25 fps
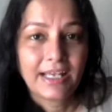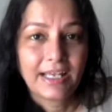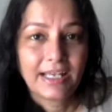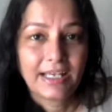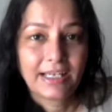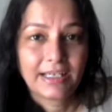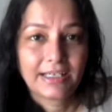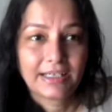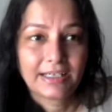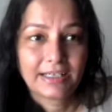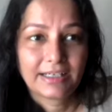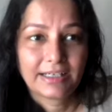
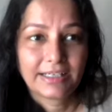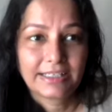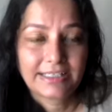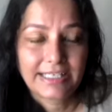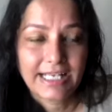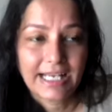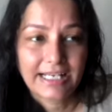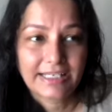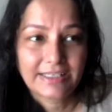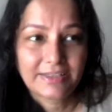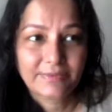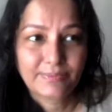It
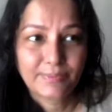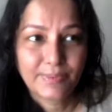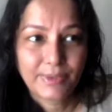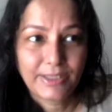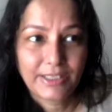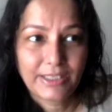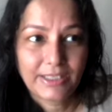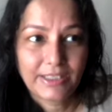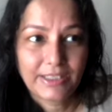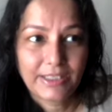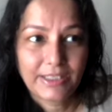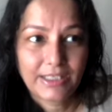has
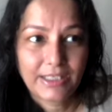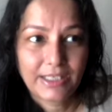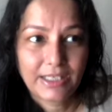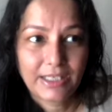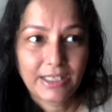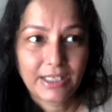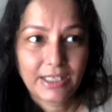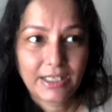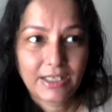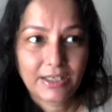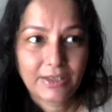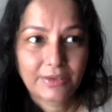been
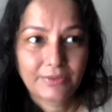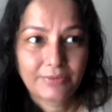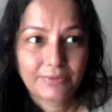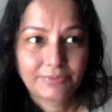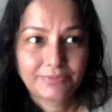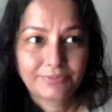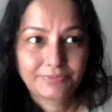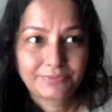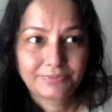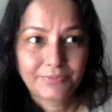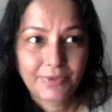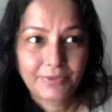a
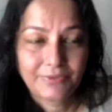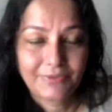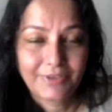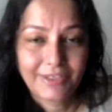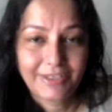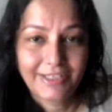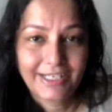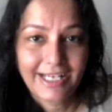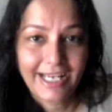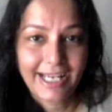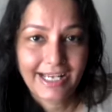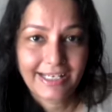
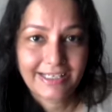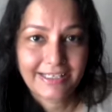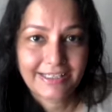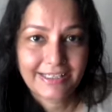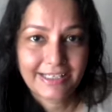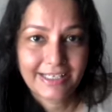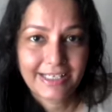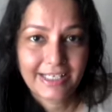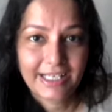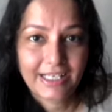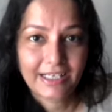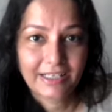very
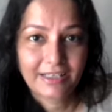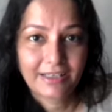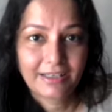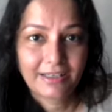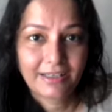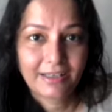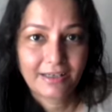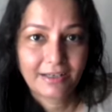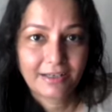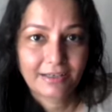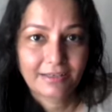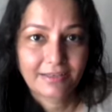hectic
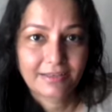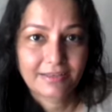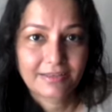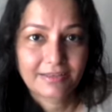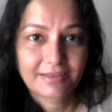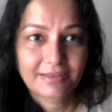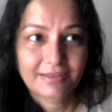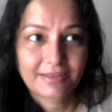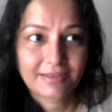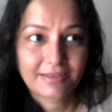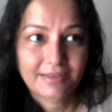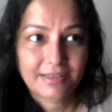
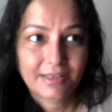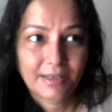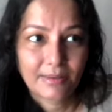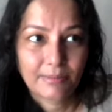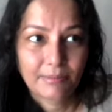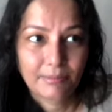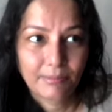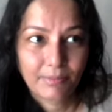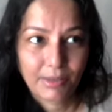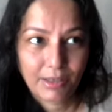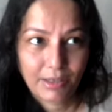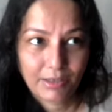last
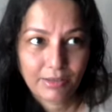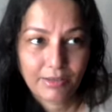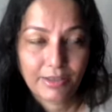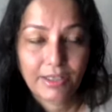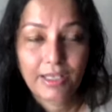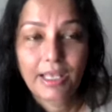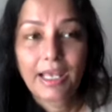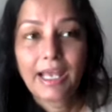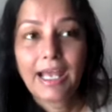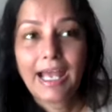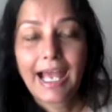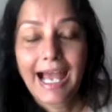month.
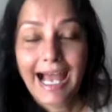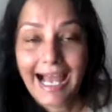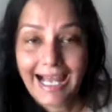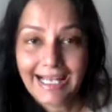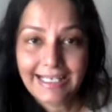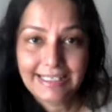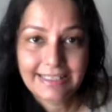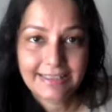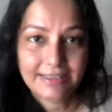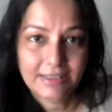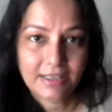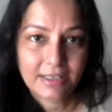
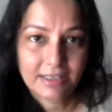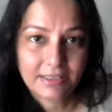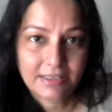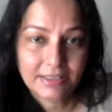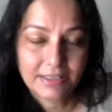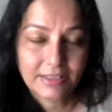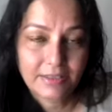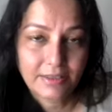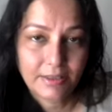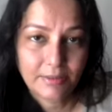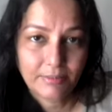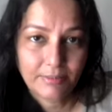I
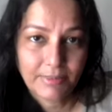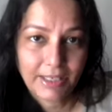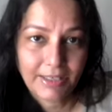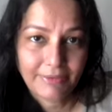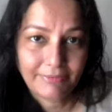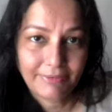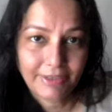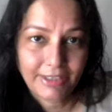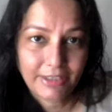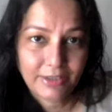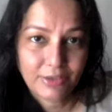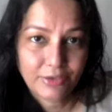started my
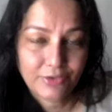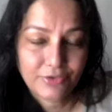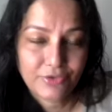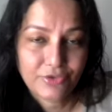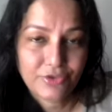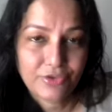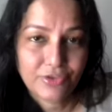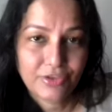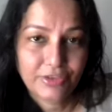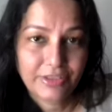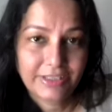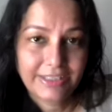weight loss
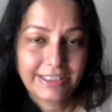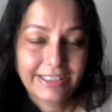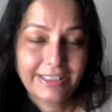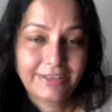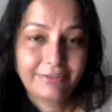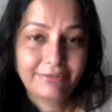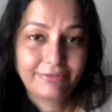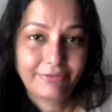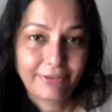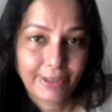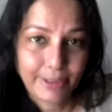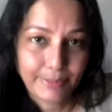journey
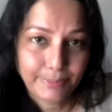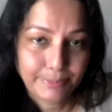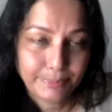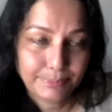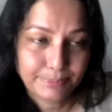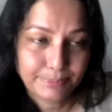in Feb.